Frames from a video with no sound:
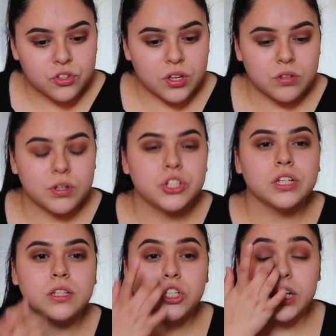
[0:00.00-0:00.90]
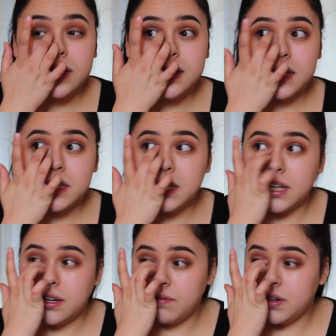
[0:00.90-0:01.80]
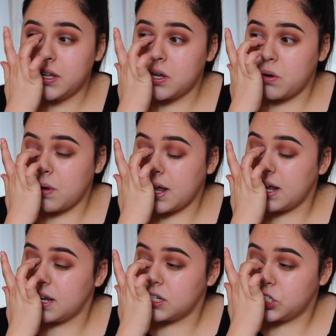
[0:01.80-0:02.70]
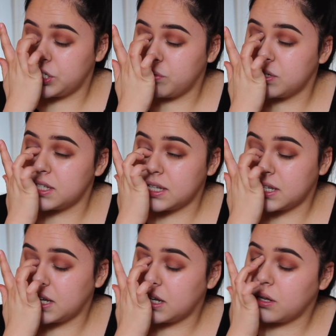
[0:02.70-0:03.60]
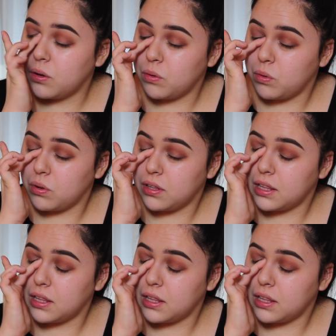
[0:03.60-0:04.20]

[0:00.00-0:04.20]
So I was watching Jenny69 video, and she wasn't kidding,